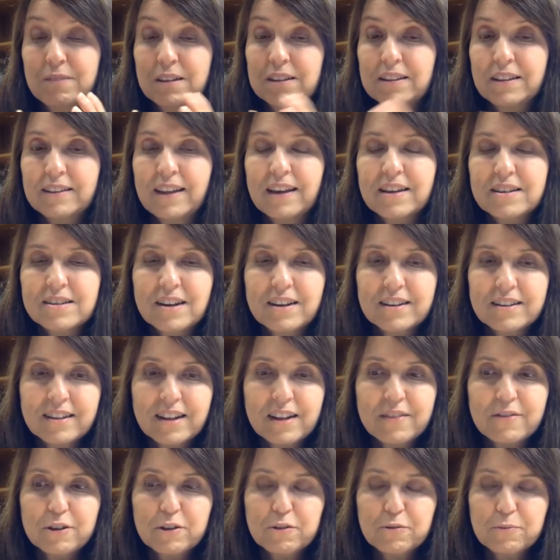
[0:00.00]
an excellent
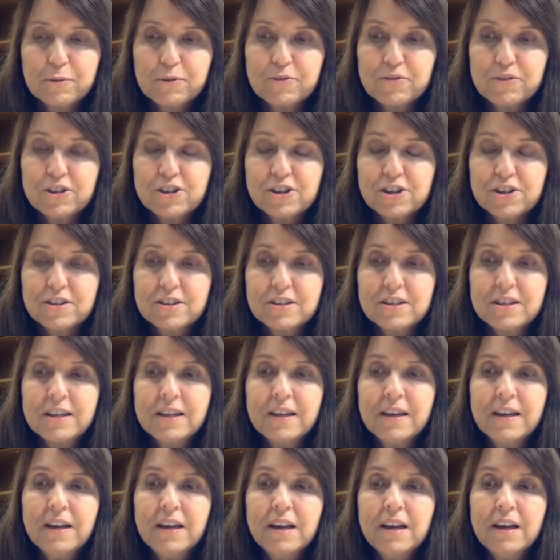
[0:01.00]
level of proficiency.
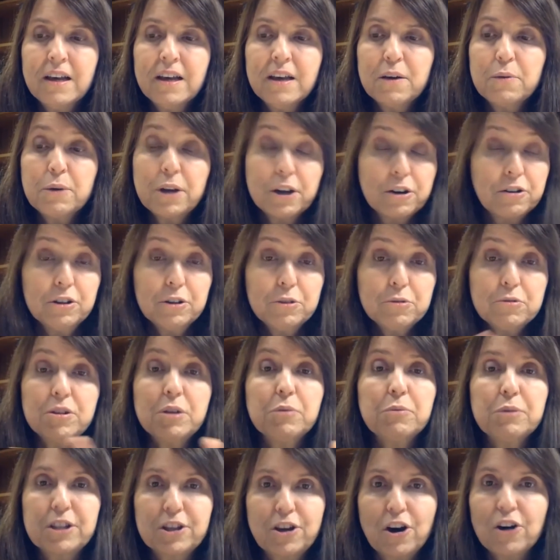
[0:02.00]
We are going to
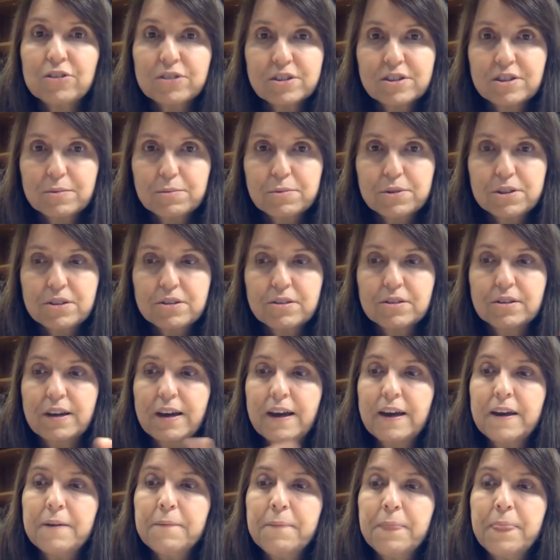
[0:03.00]
deal with concepts,
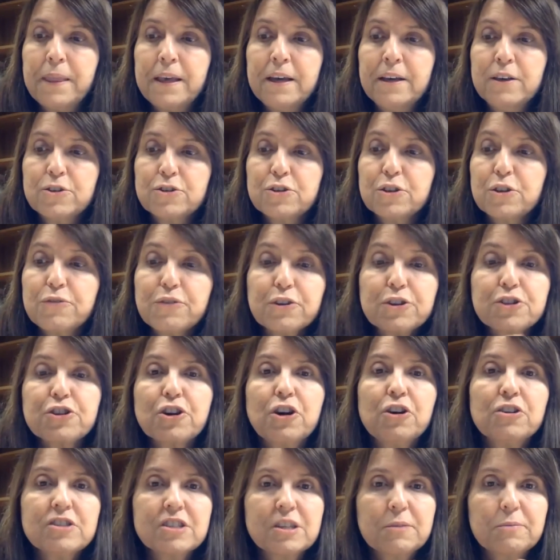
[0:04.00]
okay? So the first
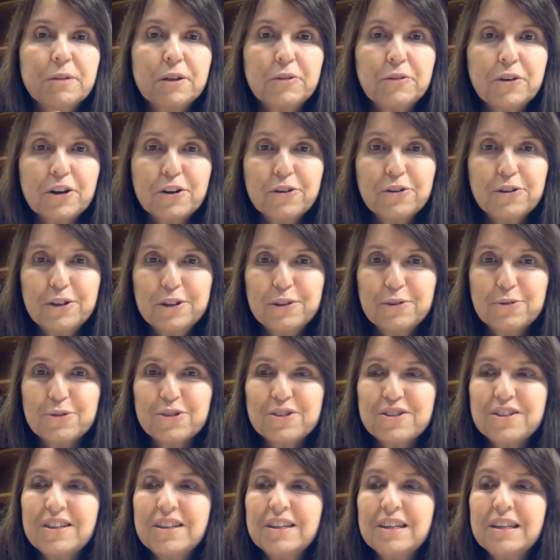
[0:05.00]
concept that you're going to
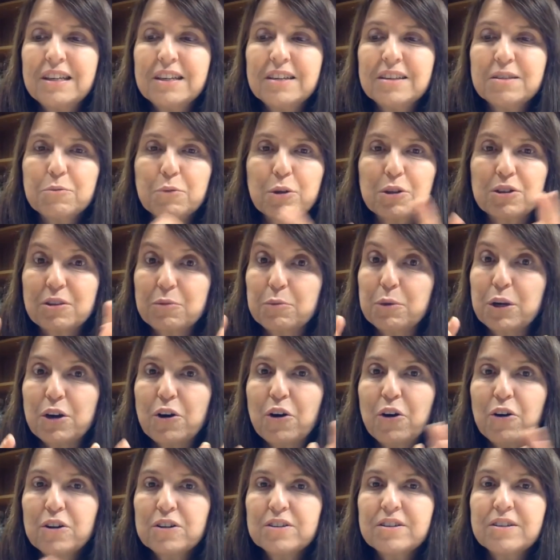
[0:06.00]
see in what we
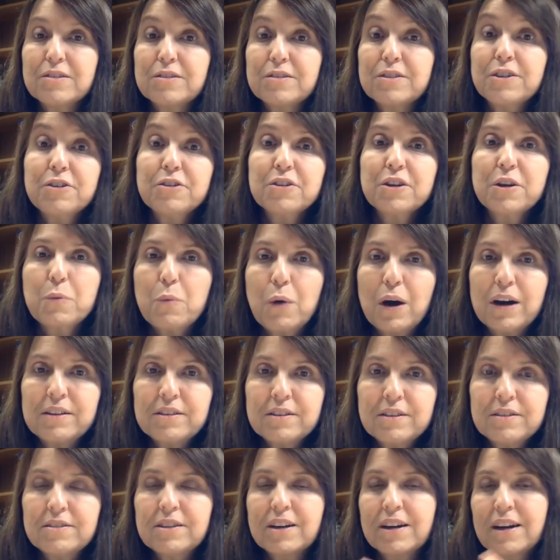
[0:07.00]
call the theory
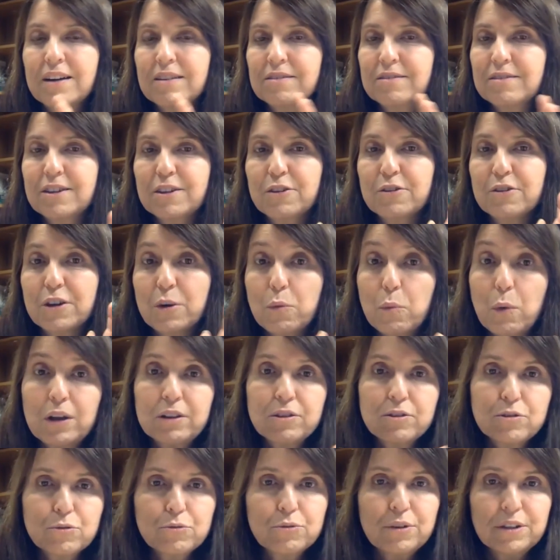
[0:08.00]
1, there are theory
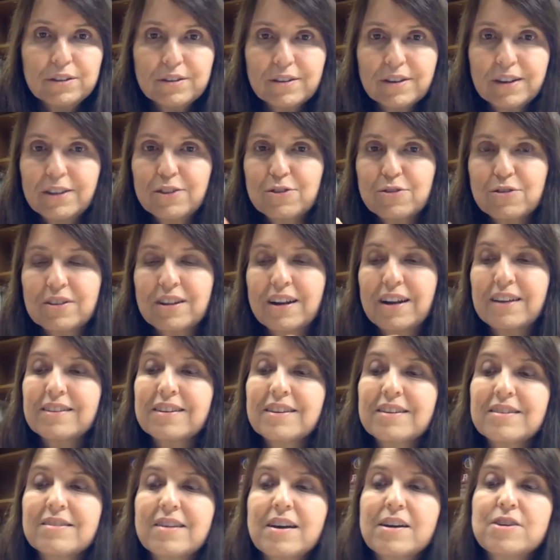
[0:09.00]
1, 2, and 3, so there are
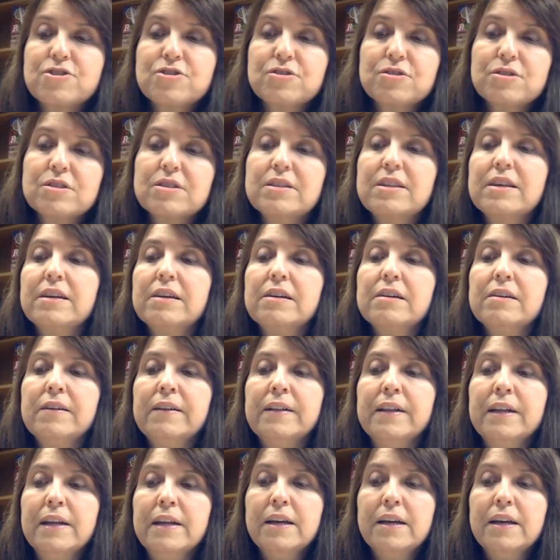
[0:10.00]
3 sections there.
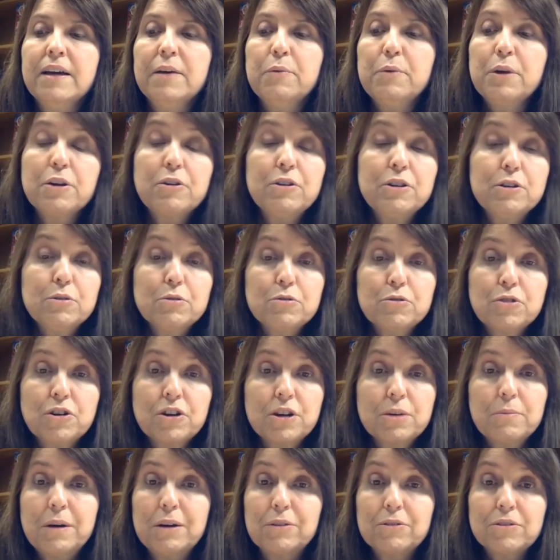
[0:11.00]
We are going to
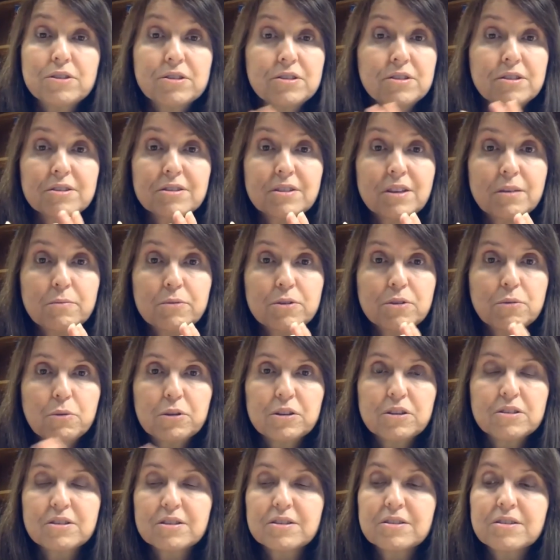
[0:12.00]
talk about systems,
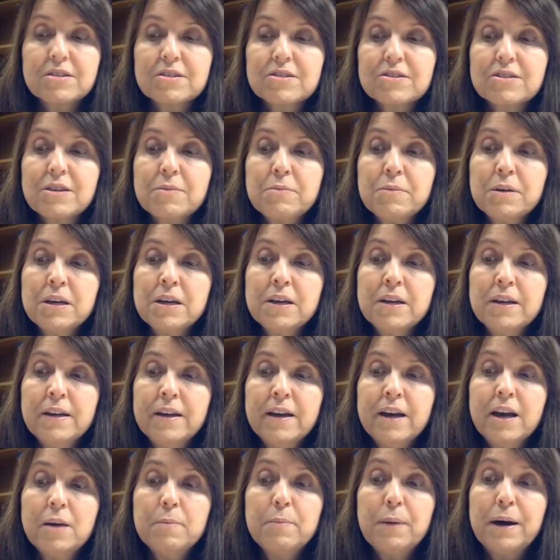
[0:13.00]
what is a system,
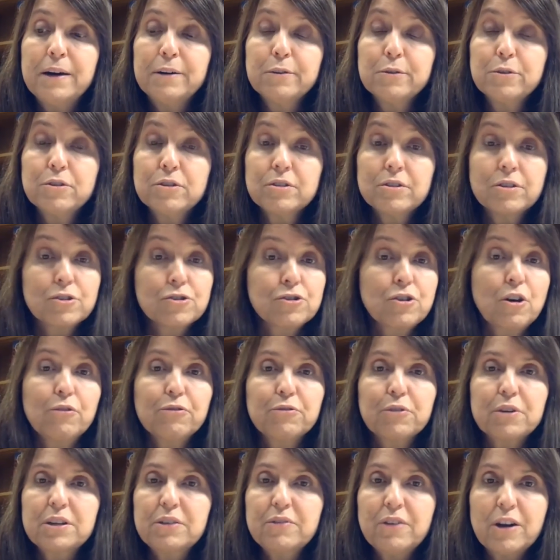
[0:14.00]
about the
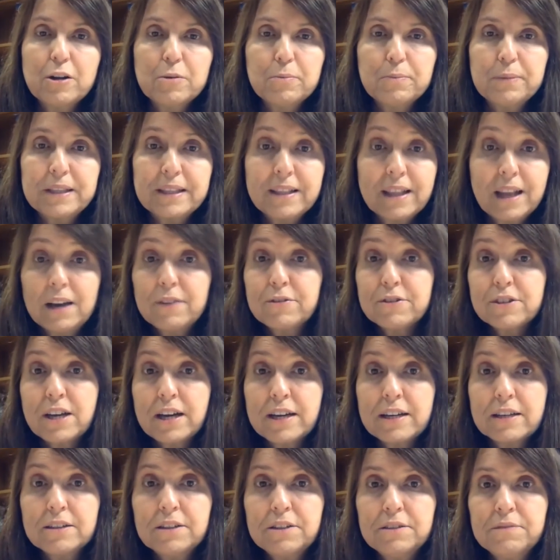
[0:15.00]
software development life
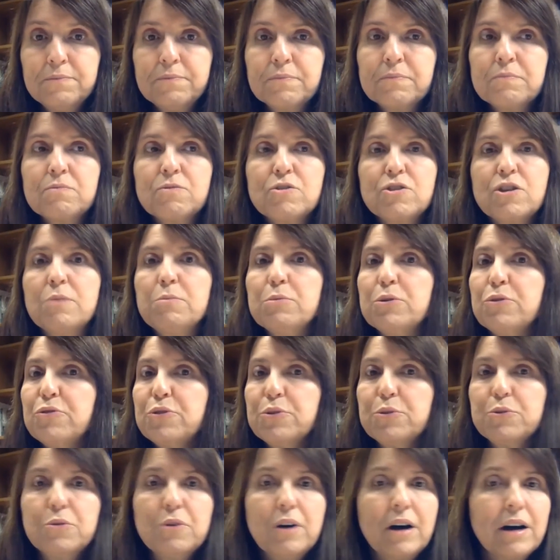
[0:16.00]
cycle. Some of
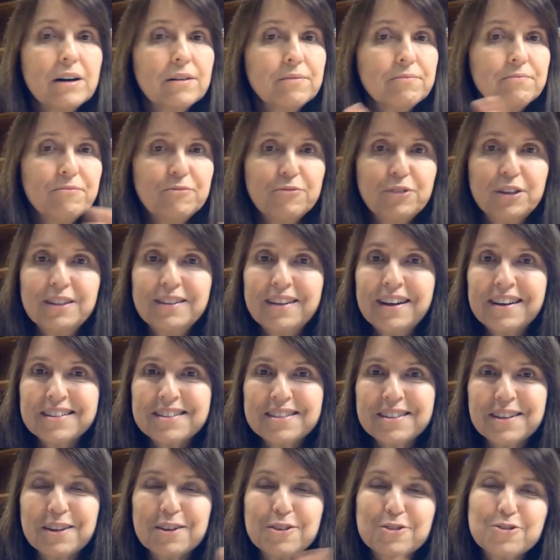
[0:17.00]
you are
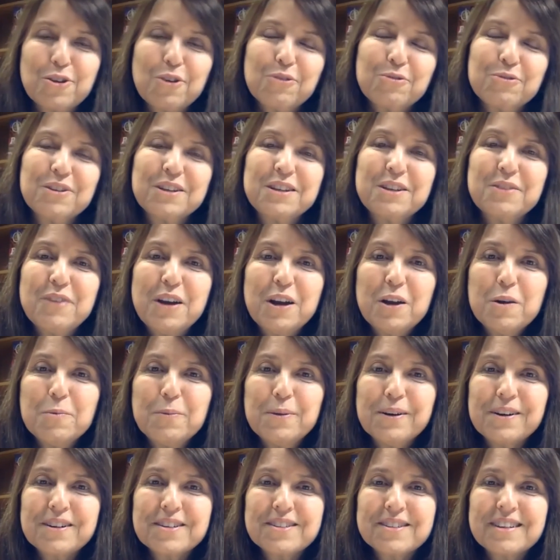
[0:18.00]
fantastic software
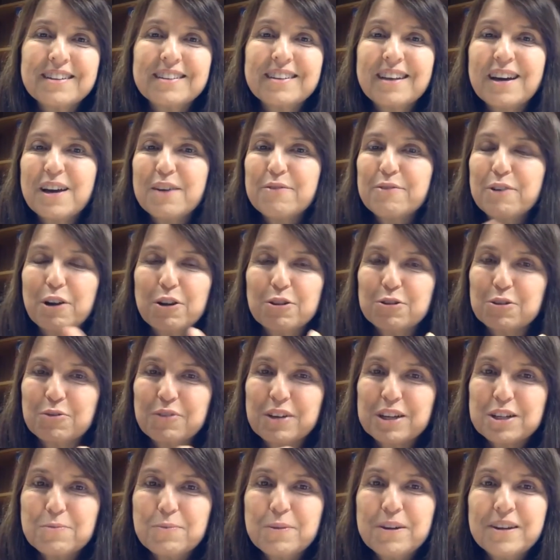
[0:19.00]
developers and have a lot of
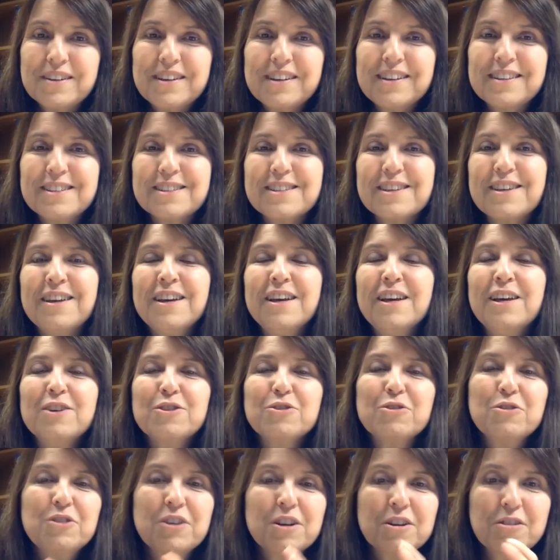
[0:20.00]
experience,
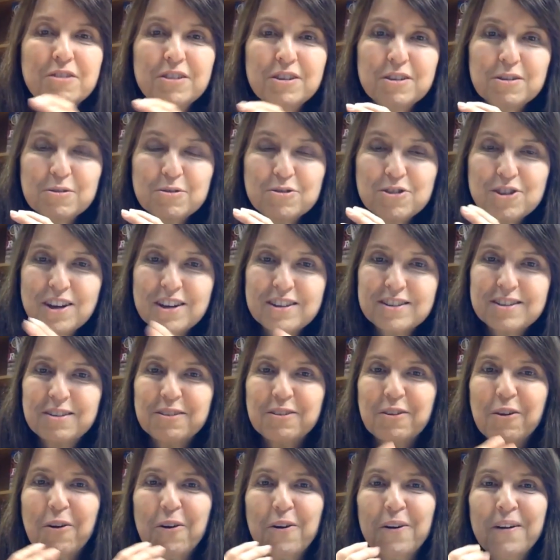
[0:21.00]
so you're going to just,
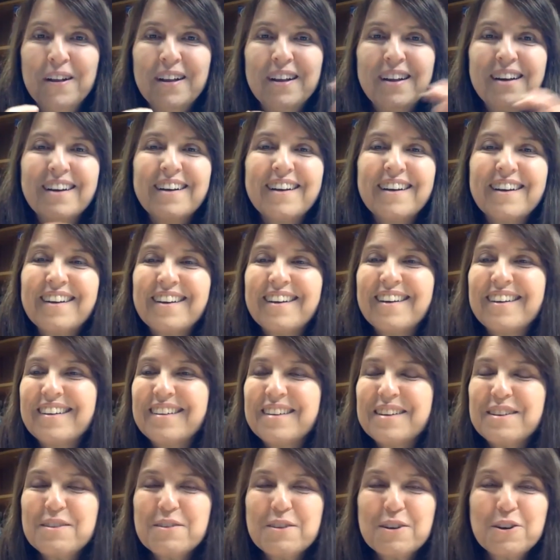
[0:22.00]

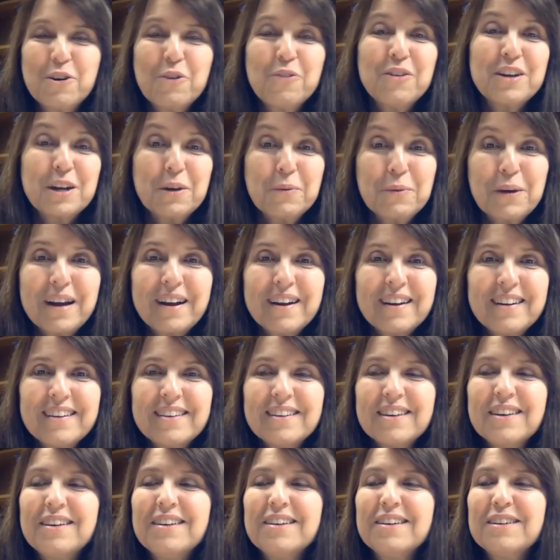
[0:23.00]
go very
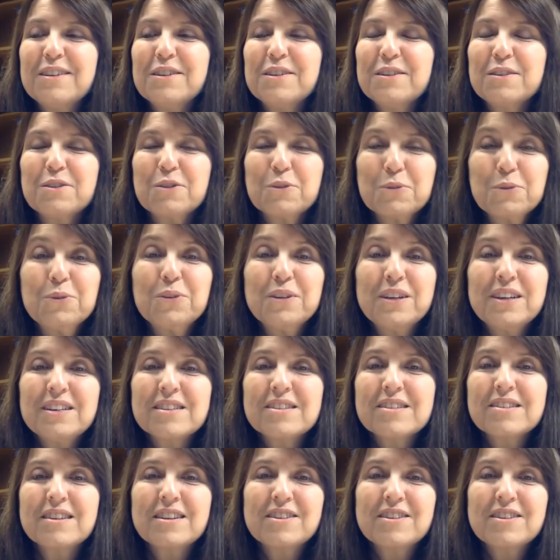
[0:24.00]
quickly through this,